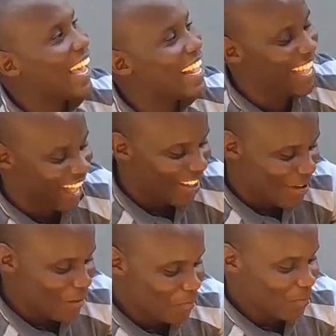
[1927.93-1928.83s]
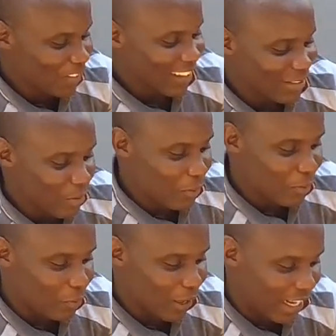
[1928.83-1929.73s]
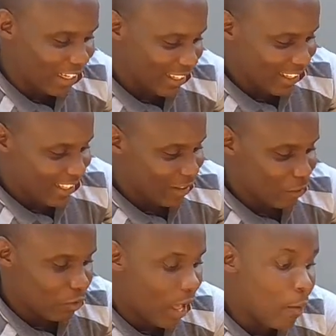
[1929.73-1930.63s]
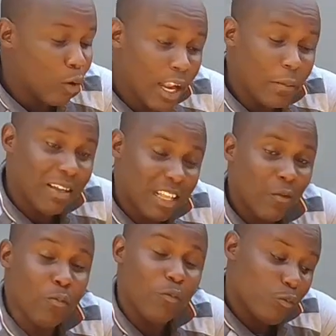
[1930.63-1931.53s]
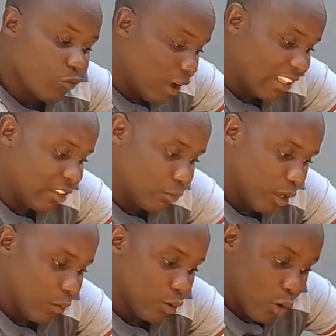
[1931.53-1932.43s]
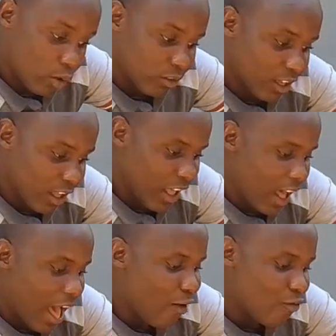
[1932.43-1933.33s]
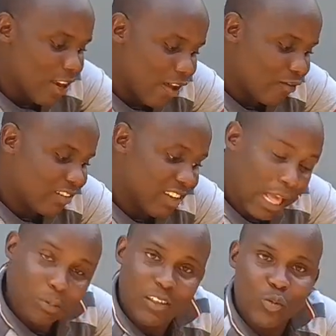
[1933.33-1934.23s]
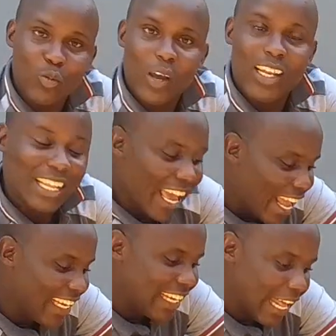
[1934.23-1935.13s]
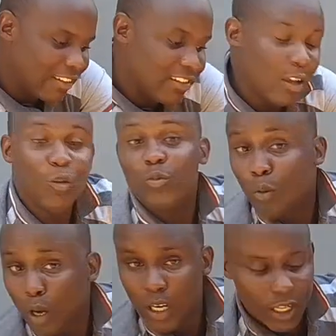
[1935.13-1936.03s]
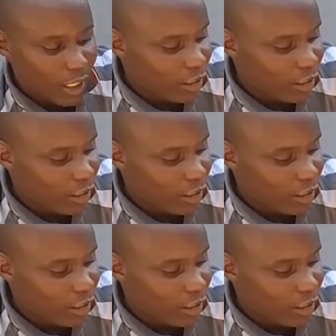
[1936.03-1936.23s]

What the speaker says: Kenya is being prepared. I'm calling myself virgin boy because I've never slept with any girl since I was born.